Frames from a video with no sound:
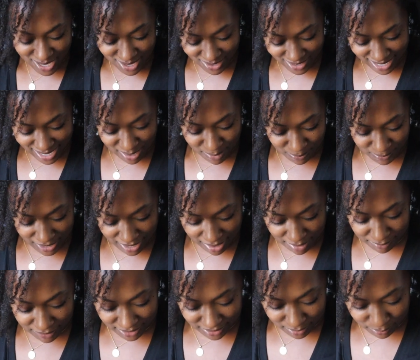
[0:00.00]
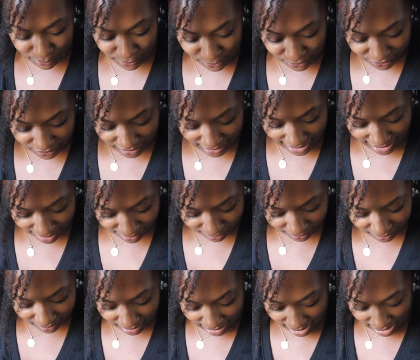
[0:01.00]
You're gonna come to the bougie
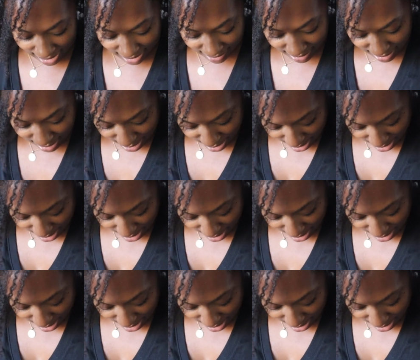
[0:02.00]
candle side,